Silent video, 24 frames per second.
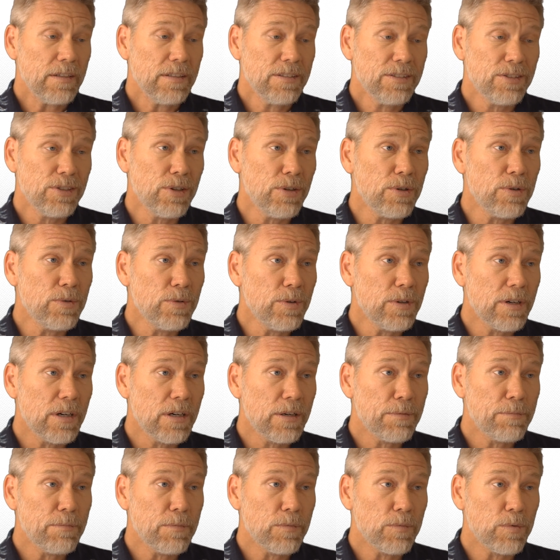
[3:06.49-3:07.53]
So
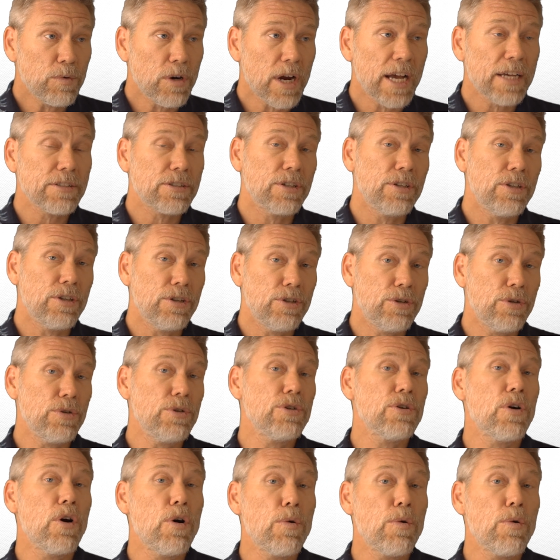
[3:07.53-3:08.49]
um, we're asking you to do your